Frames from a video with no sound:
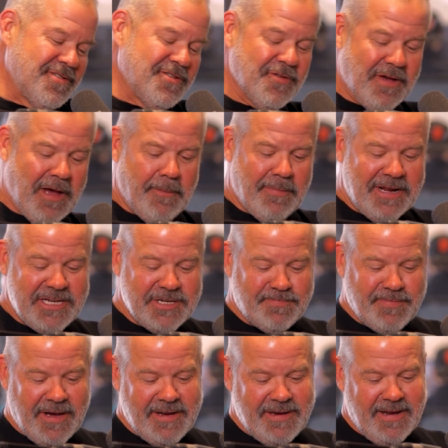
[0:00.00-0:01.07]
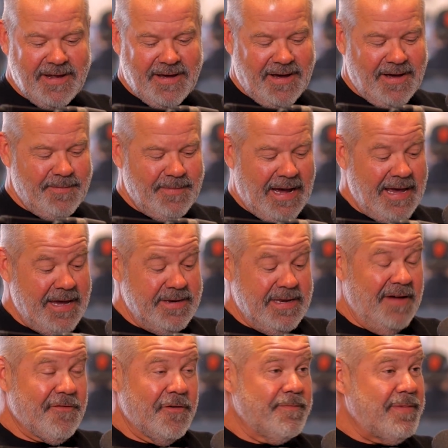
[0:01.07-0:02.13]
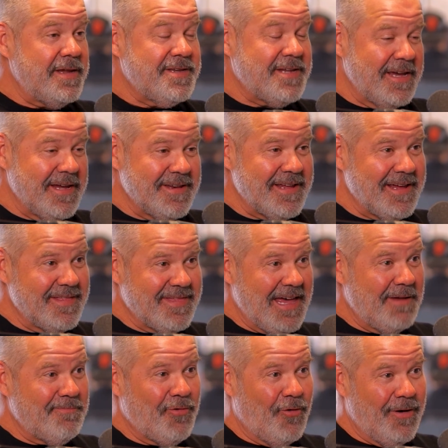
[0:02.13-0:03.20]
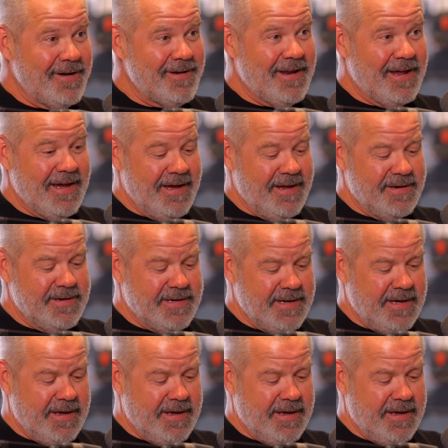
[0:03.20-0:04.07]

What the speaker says: 2 companies, but I had never been to India at that point, and